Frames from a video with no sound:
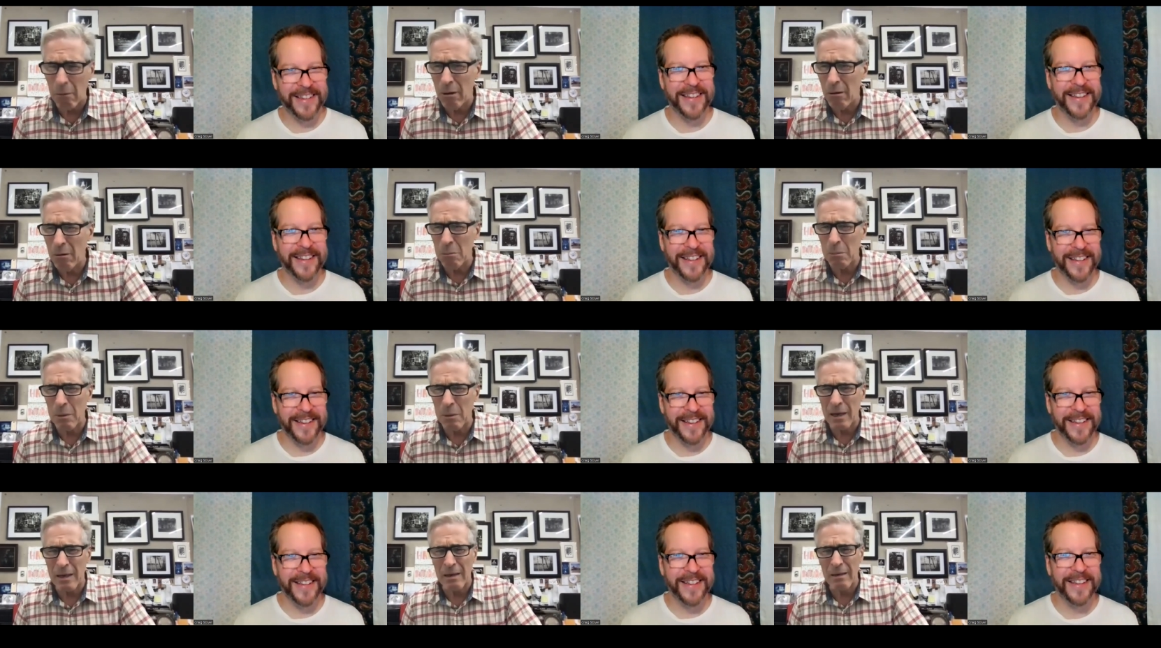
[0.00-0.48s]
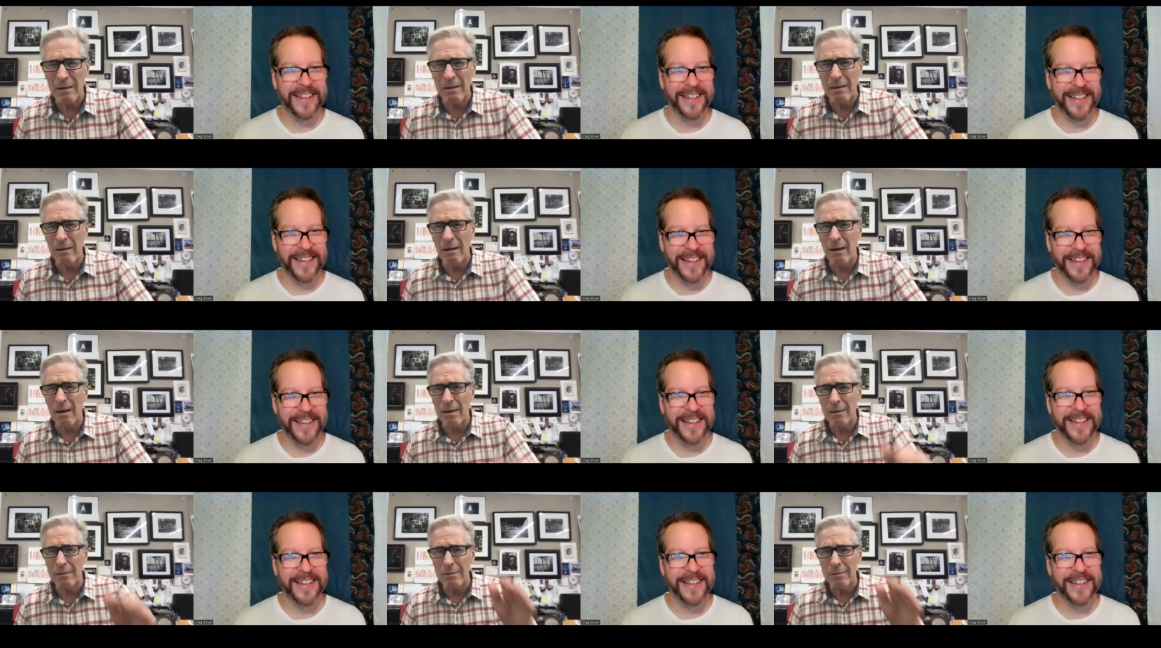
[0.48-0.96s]
Speaker 1: oh my uh-huh.
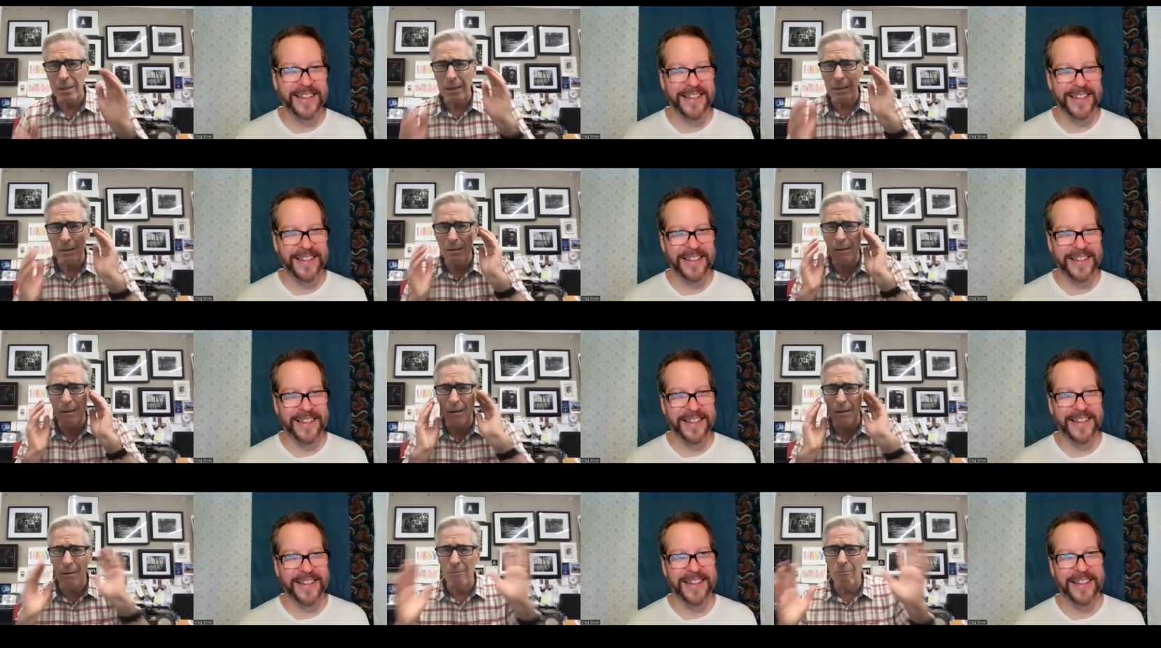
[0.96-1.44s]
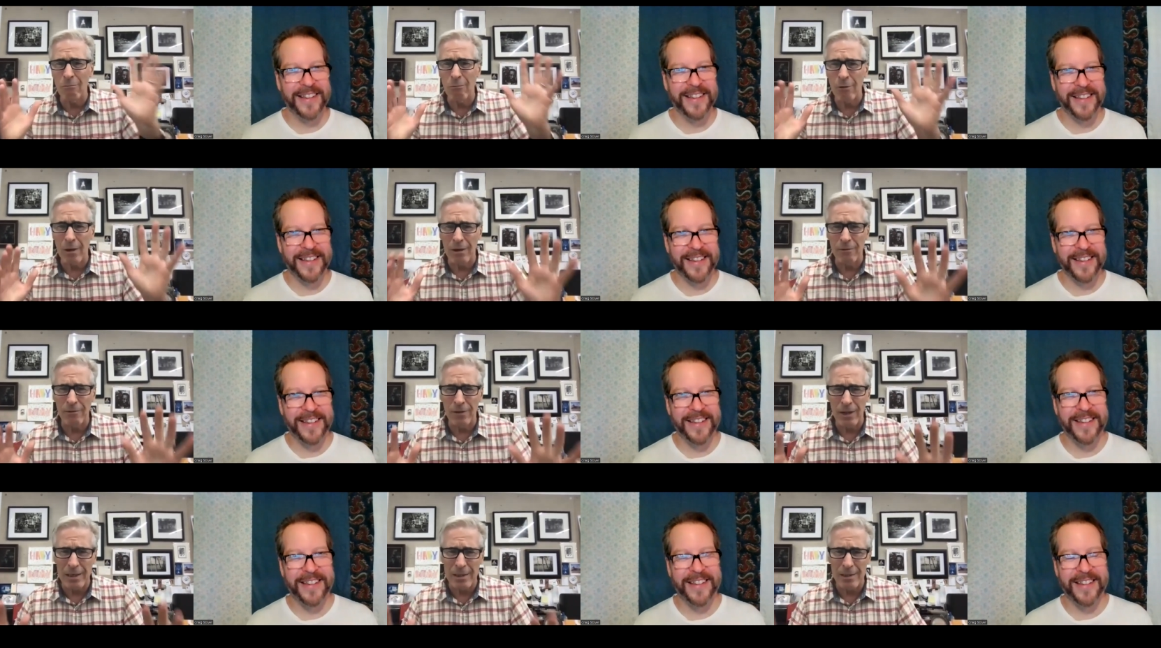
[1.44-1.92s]
god i'm like oh what
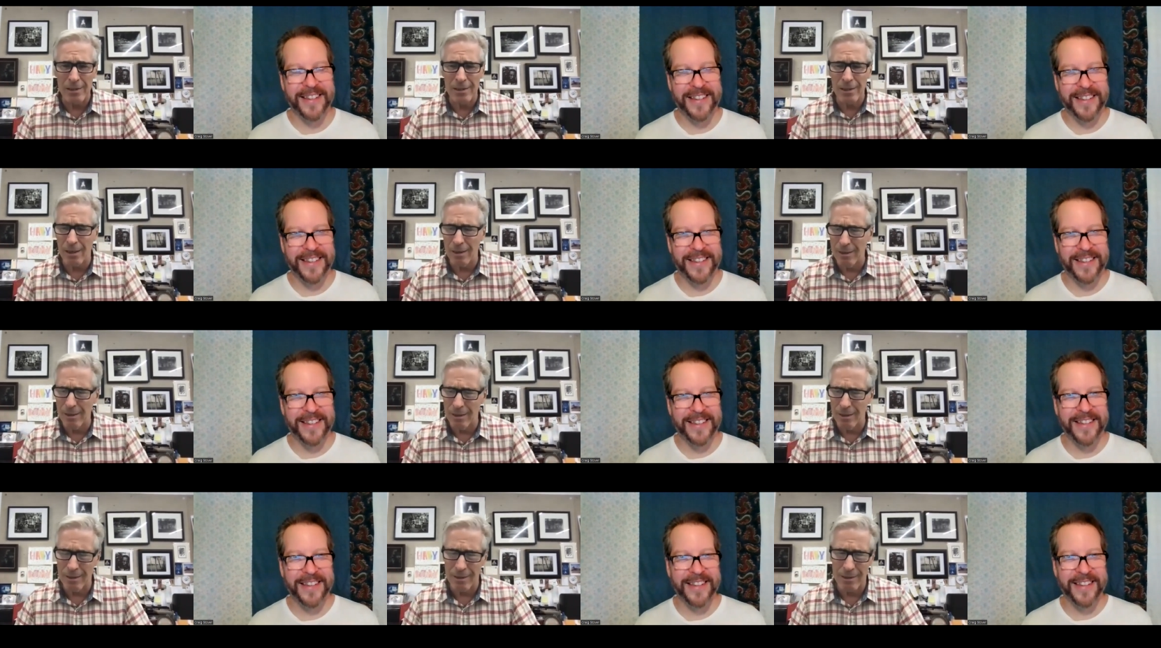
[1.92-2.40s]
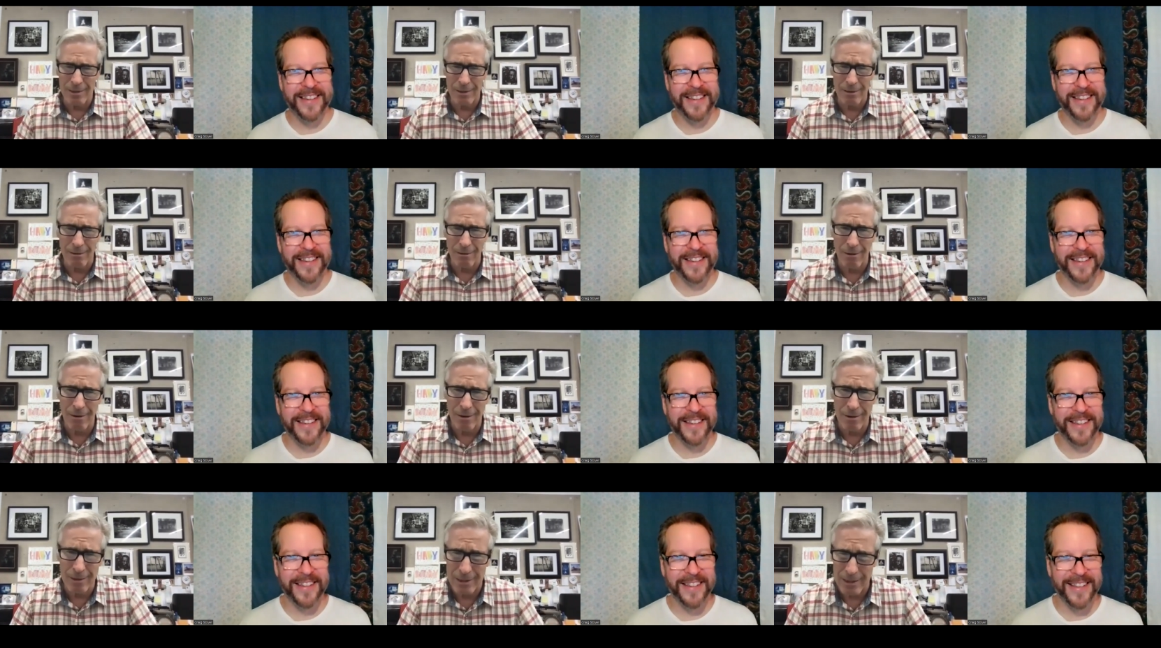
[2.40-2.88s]
have they done to this
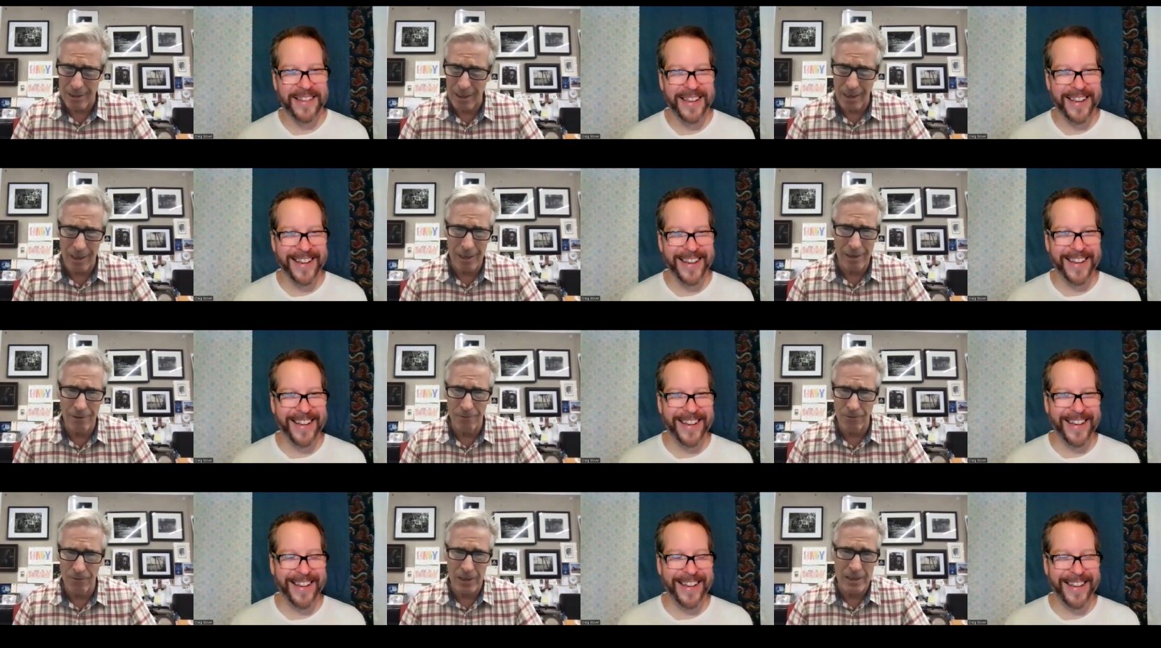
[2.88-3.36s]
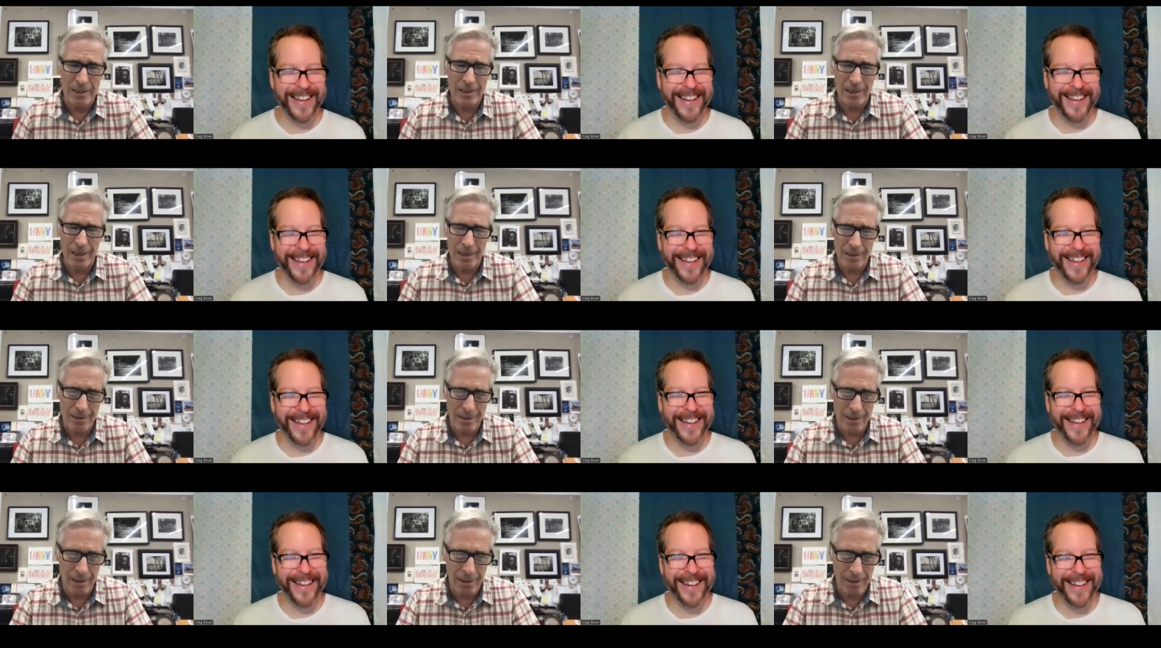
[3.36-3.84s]
car it's kind of
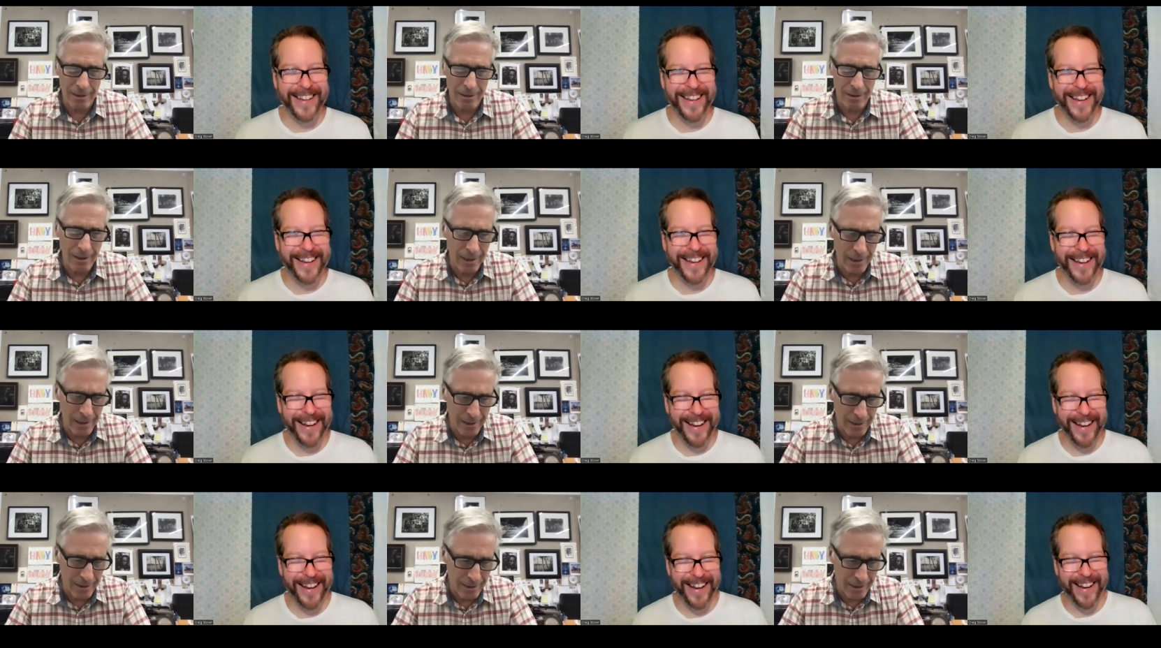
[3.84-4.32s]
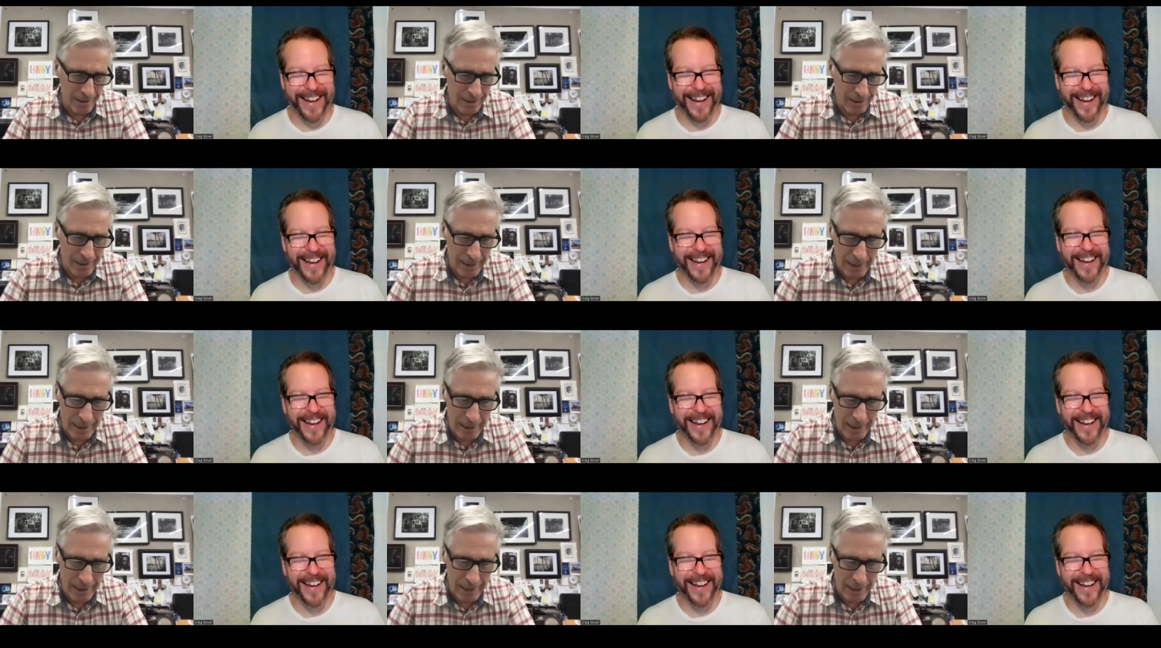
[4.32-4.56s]
fantastic and at the